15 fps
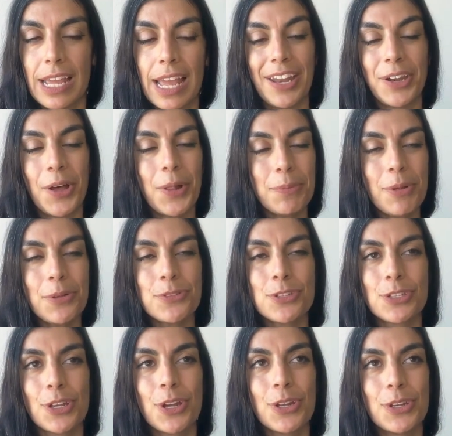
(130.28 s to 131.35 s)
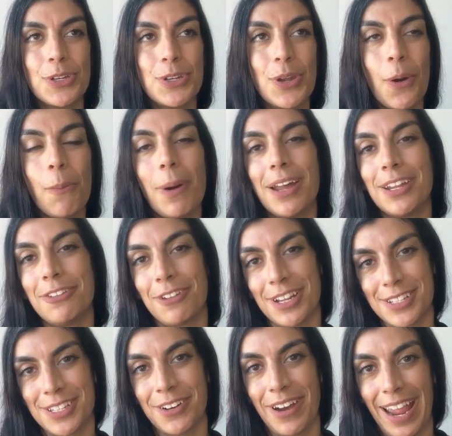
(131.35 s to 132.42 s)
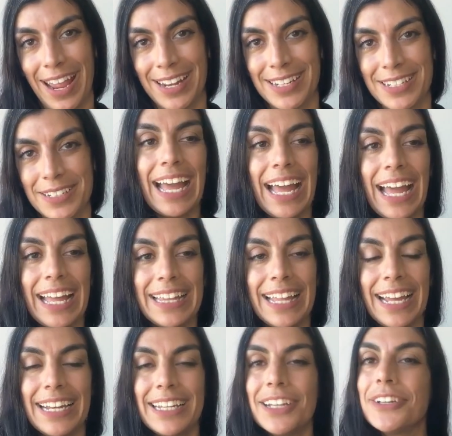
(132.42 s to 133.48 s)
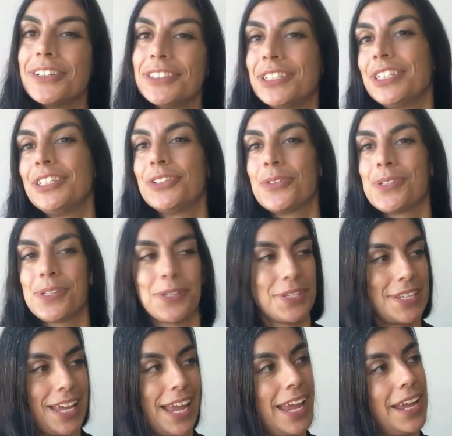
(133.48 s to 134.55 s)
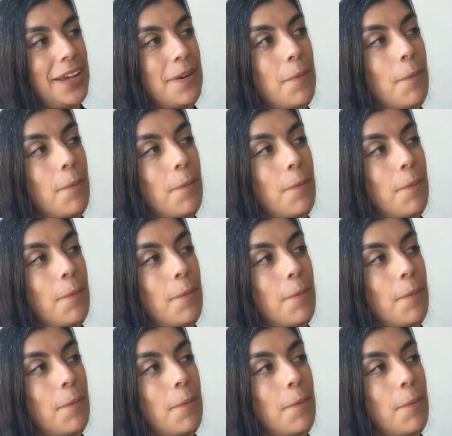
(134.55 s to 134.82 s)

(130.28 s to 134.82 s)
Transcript: And almost nobody raised their hand. And then he continues to say,